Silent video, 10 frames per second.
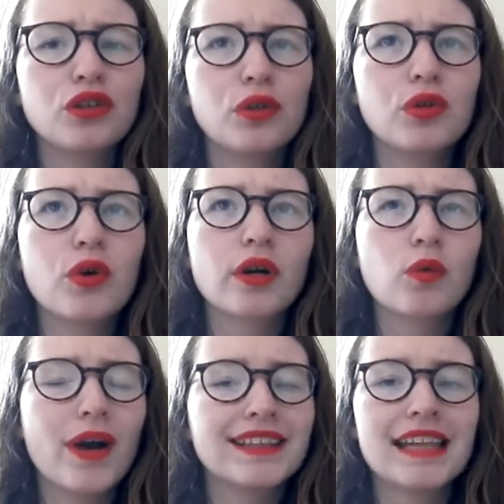New
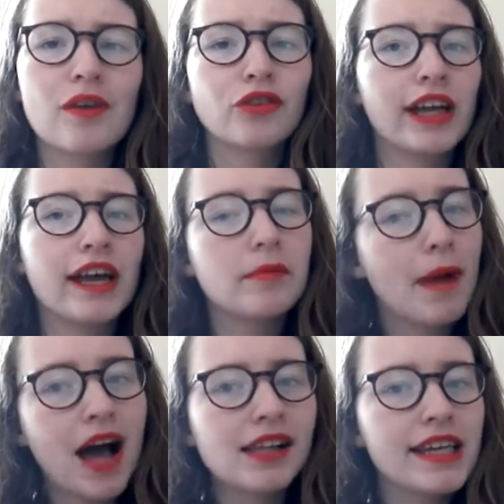York, West Africa, and
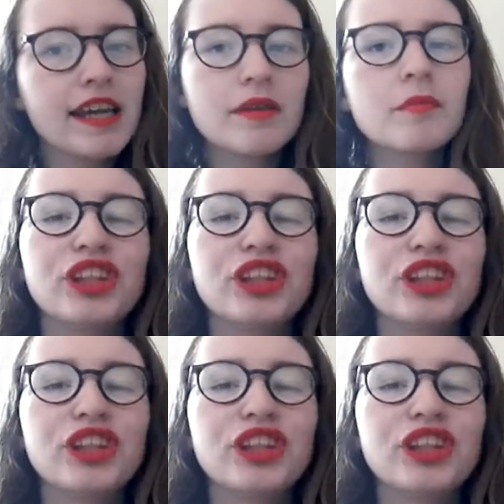Mali.